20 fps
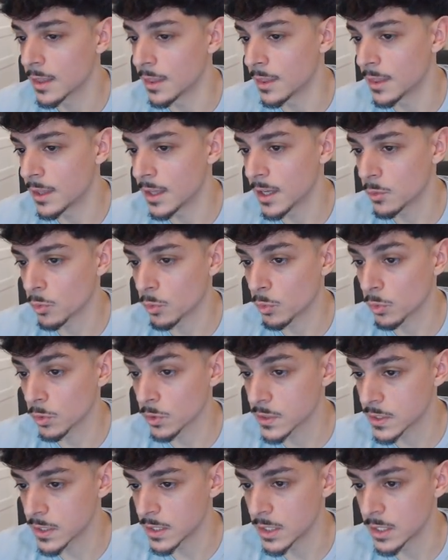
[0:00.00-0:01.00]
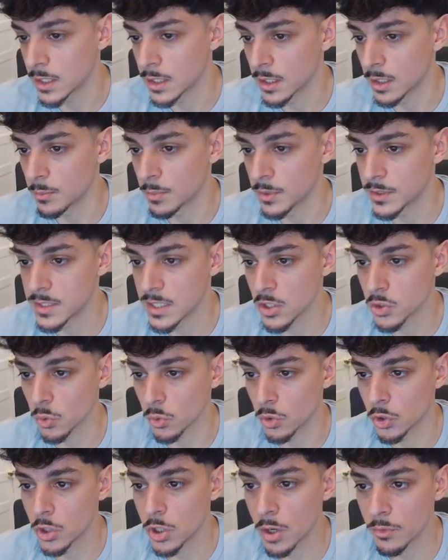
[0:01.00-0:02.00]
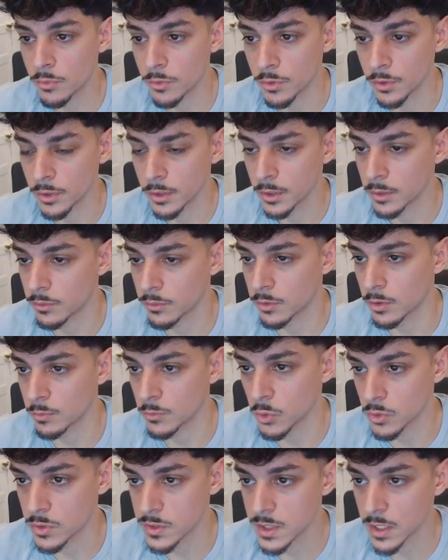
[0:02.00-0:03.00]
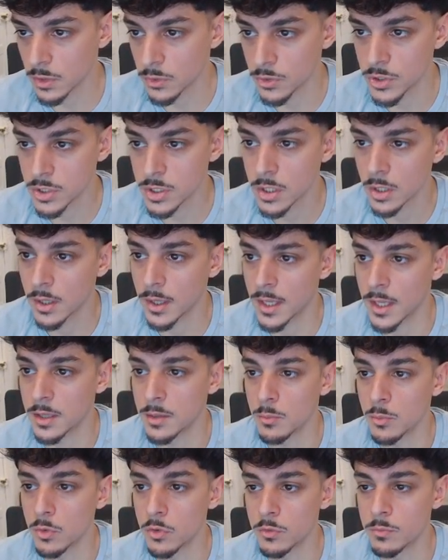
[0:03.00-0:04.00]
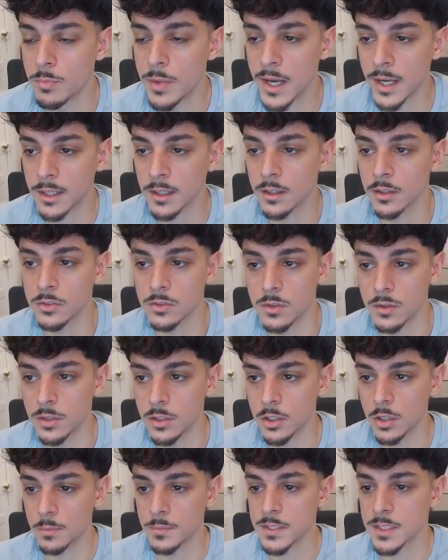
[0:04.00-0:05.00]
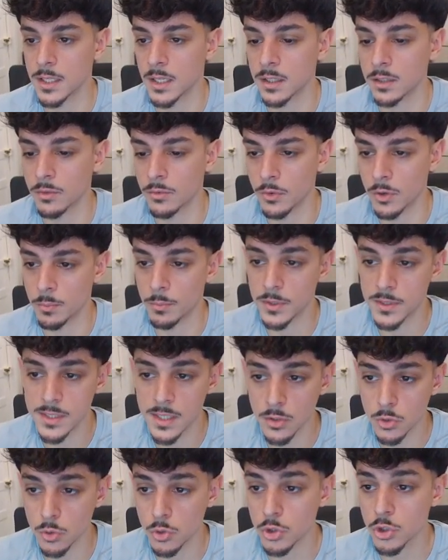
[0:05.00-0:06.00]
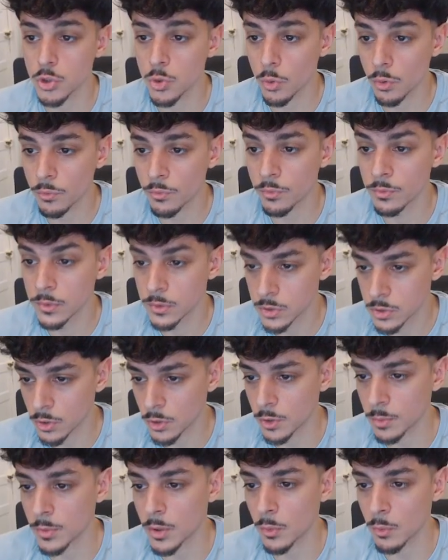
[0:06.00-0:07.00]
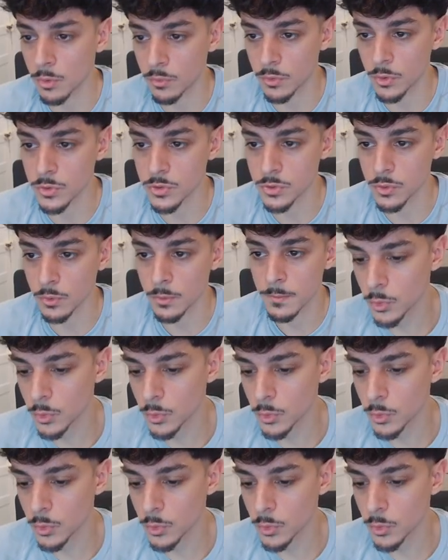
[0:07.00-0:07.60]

Then we will see a potential cover from those sellers and a move back to the upside for a potential short-term reversal.